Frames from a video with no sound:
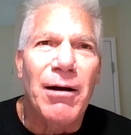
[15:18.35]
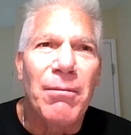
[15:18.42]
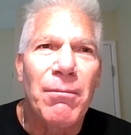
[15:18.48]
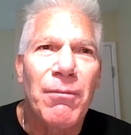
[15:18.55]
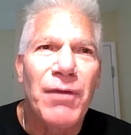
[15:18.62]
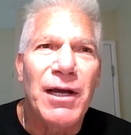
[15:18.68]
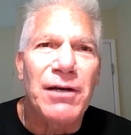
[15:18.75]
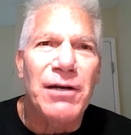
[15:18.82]

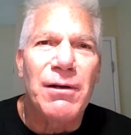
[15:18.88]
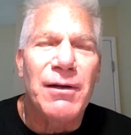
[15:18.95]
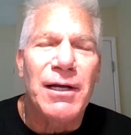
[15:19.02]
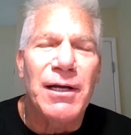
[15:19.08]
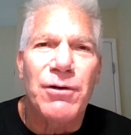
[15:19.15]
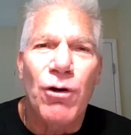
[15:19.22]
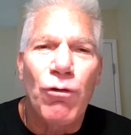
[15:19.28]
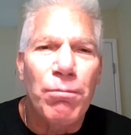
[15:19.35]
they
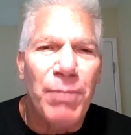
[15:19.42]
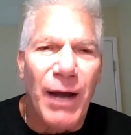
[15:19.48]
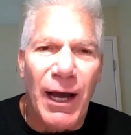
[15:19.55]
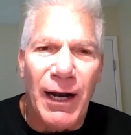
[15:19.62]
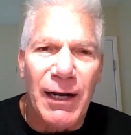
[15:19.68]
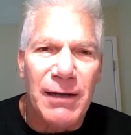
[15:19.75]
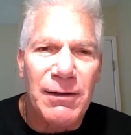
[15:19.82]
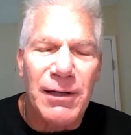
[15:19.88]
don't
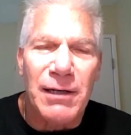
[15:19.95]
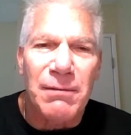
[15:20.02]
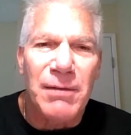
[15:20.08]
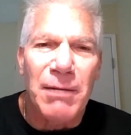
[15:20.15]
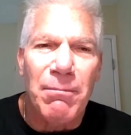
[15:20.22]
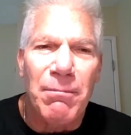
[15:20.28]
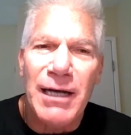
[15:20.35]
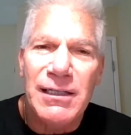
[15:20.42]
panic. They
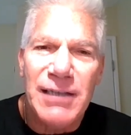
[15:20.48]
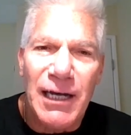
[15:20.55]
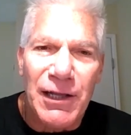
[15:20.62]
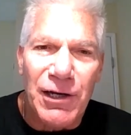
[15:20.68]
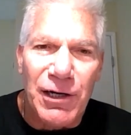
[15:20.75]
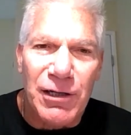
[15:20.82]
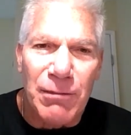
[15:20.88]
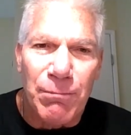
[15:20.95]
maintain
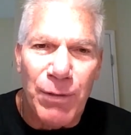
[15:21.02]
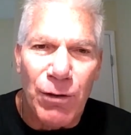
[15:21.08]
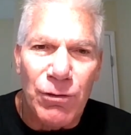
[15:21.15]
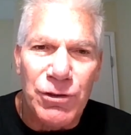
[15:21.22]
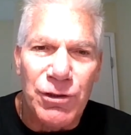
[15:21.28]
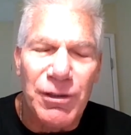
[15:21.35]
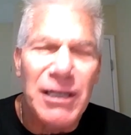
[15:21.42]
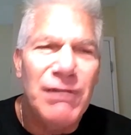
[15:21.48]
their
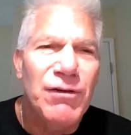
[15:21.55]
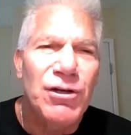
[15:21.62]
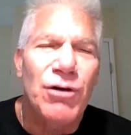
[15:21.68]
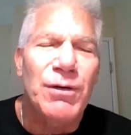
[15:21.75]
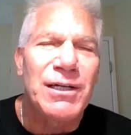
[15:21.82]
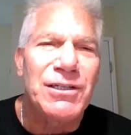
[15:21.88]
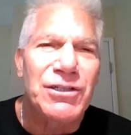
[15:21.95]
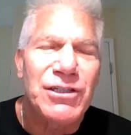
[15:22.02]
composure, even though
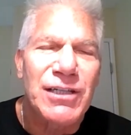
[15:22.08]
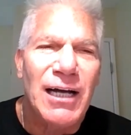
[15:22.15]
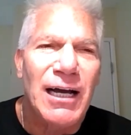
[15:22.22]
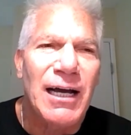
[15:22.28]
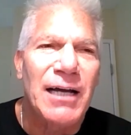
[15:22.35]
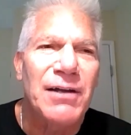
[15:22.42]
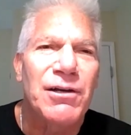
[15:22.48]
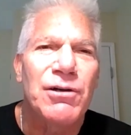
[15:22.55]

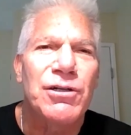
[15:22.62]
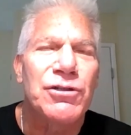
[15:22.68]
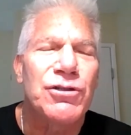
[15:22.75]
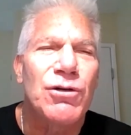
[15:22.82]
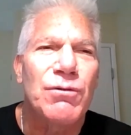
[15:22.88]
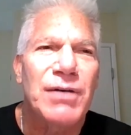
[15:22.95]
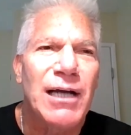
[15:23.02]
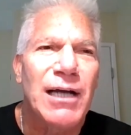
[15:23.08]
inside there is
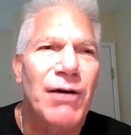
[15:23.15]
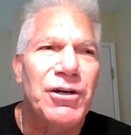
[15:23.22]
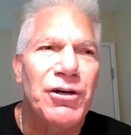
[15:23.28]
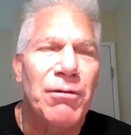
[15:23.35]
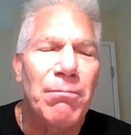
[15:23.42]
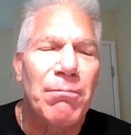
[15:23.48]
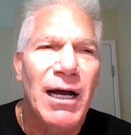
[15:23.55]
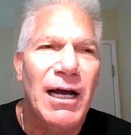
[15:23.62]
no doubt in your
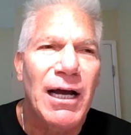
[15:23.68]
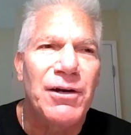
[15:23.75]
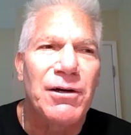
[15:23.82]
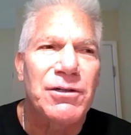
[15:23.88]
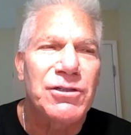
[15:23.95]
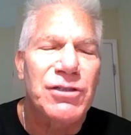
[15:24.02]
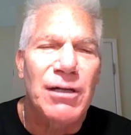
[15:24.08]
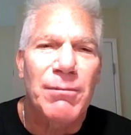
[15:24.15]
mind, your
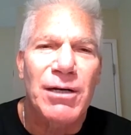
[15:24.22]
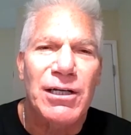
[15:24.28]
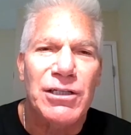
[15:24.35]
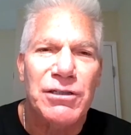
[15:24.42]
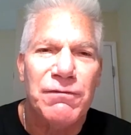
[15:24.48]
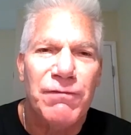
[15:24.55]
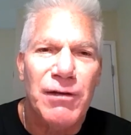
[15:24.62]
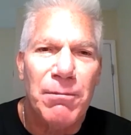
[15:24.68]
stomach is
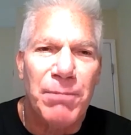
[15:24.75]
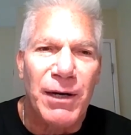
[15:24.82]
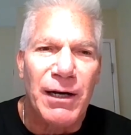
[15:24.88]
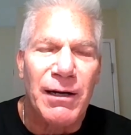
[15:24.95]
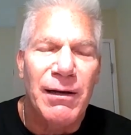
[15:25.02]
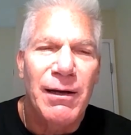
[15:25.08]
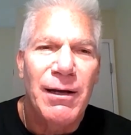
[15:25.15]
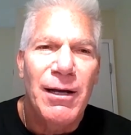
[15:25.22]

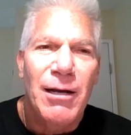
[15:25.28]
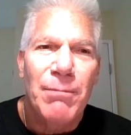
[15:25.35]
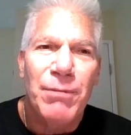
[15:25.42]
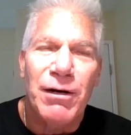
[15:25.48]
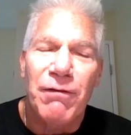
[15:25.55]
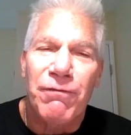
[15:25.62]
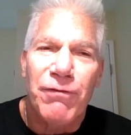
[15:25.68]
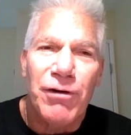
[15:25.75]
flipping. But
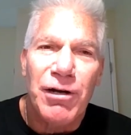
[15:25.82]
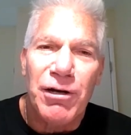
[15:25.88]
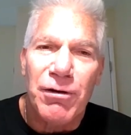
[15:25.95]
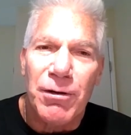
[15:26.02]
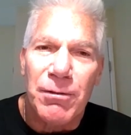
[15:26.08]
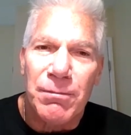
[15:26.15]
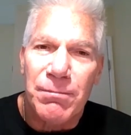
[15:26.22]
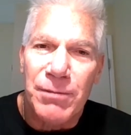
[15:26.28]
in front of
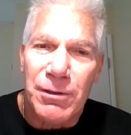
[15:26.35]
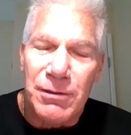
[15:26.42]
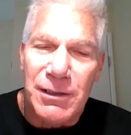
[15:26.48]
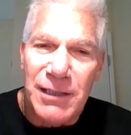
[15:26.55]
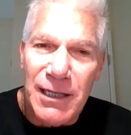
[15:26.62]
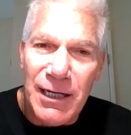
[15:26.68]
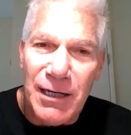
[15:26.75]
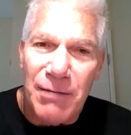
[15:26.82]
your
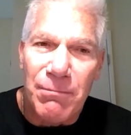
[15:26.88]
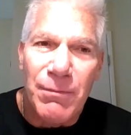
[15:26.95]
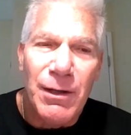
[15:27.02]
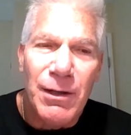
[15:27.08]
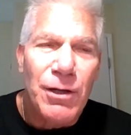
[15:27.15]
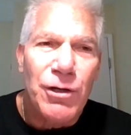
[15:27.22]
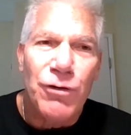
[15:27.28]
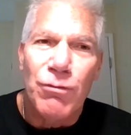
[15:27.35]
team,
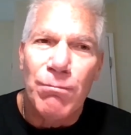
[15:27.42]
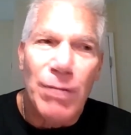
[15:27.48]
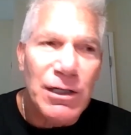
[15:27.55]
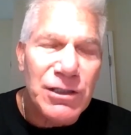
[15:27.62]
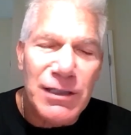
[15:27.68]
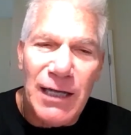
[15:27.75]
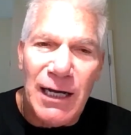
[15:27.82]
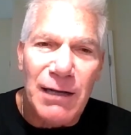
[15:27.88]
you
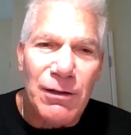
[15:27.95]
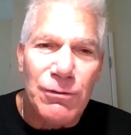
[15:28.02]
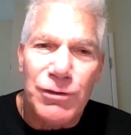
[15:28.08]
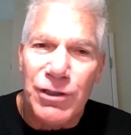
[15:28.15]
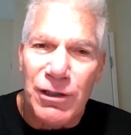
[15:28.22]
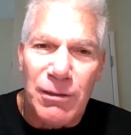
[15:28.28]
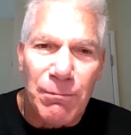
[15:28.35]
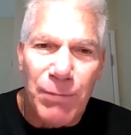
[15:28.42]
must not lose
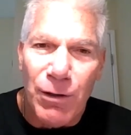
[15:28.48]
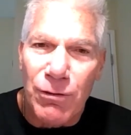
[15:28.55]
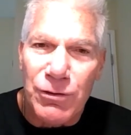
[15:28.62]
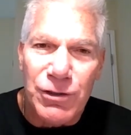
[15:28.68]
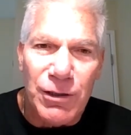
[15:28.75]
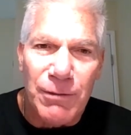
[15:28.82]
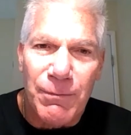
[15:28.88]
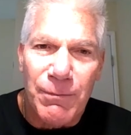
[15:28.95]
your
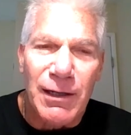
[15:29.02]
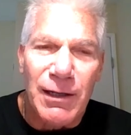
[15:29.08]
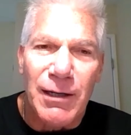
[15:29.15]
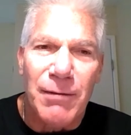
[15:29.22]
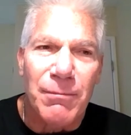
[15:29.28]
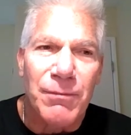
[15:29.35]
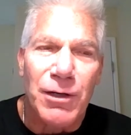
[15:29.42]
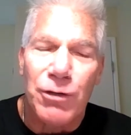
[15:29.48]
composure.
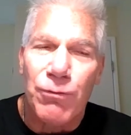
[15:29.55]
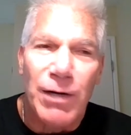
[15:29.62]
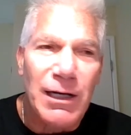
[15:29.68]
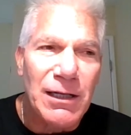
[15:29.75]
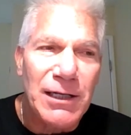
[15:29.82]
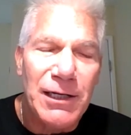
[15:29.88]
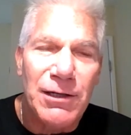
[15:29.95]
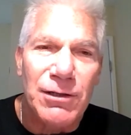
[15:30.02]
The great
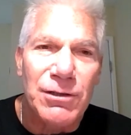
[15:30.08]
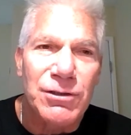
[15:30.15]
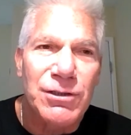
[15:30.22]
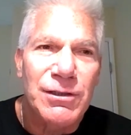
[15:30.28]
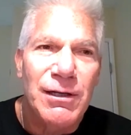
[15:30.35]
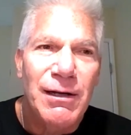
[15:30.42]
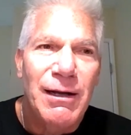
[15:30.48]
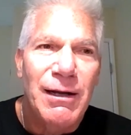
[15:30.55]

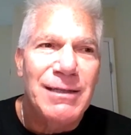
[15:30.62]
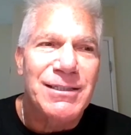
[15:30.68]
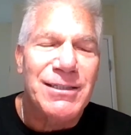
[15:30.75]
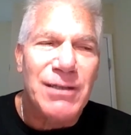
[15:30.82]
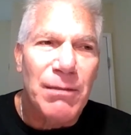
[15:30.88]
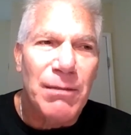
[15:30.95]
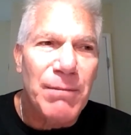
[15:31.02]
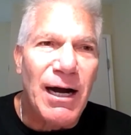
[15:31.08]
leaders
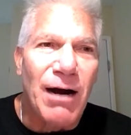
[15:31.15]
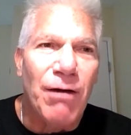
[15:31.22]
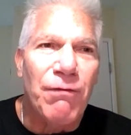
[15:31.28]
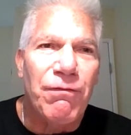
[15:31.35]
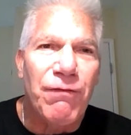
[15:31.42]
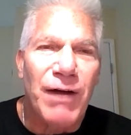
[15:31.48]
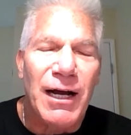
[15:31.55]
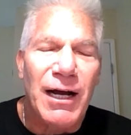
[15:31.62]
somehow
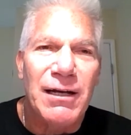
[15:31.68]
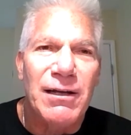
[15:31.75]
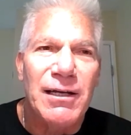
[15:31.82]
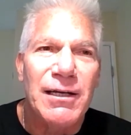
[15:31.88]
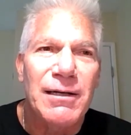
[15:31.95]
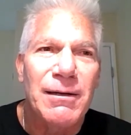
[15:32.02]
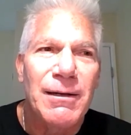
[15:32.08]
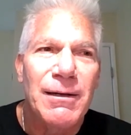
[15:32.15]
find
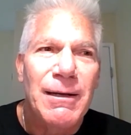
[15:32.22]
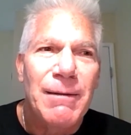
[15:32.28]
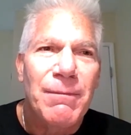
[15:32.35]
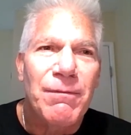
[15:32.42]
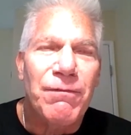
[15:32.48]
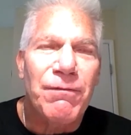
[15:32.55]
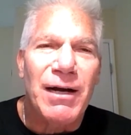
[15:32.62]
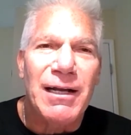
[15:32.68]

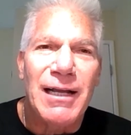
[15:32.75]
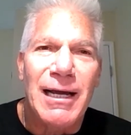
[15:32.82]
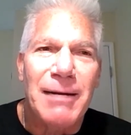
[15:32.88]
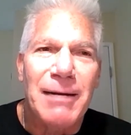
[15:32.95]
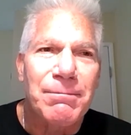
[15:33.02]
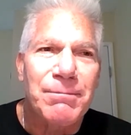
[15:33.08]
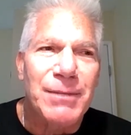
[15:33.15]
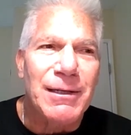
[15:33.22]

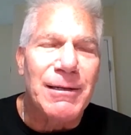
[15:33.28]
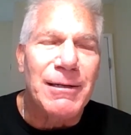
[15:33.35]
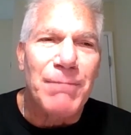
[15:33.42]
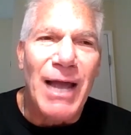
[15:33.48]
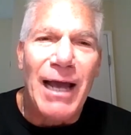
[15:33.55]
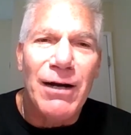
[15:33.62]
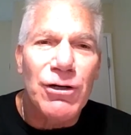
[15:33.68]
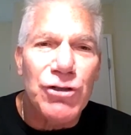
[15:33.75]
that
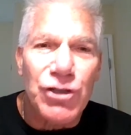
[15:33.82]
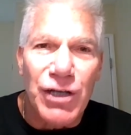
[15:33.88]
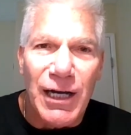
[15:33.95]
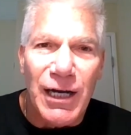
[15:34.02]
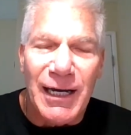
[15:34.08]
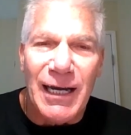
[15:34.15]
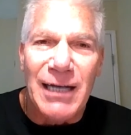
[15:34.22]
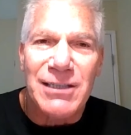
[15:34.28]
energy,
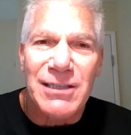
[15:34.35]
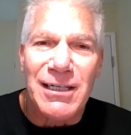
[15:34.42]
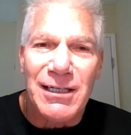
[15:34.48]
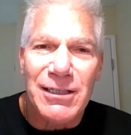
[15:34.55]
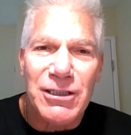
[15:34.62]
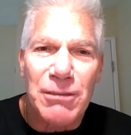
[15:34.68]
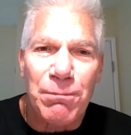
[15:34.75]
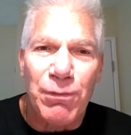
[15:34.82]
I guess, and
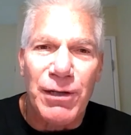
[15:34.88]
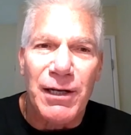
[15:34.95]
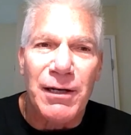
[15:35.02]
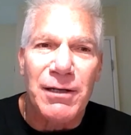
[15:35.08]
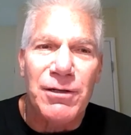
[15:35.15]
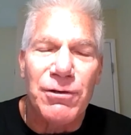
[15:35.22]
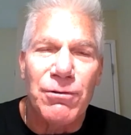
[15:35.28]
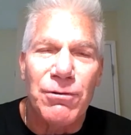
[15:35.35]
discipline
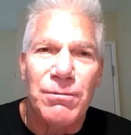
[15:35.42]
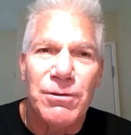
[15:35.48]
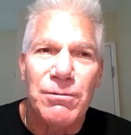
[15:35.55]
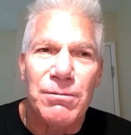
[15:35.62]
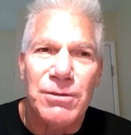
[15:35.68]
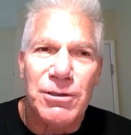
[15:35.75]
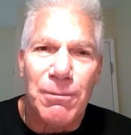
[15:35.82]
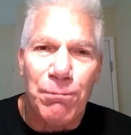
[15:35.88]
to
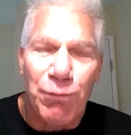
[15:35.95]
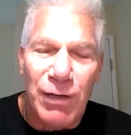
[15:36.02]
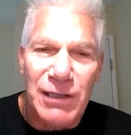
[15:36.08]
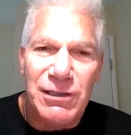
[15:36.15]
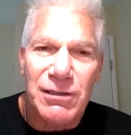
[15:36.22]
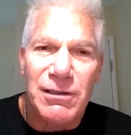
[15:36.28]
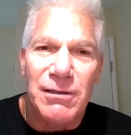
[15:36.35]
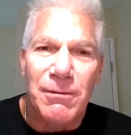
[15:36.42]

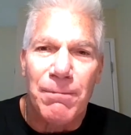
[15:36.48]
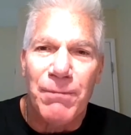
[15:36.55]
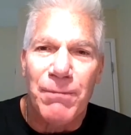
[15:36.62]
suppress the